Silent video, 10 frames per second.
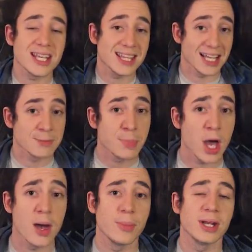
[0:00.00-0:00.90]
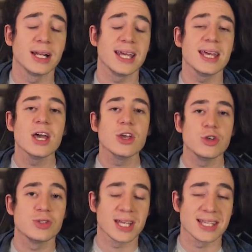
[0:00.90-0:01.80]
things permanently
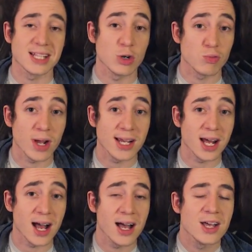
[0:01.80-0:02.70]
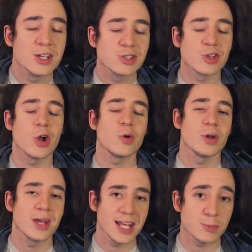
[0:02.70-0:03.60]
using his little radar, so it's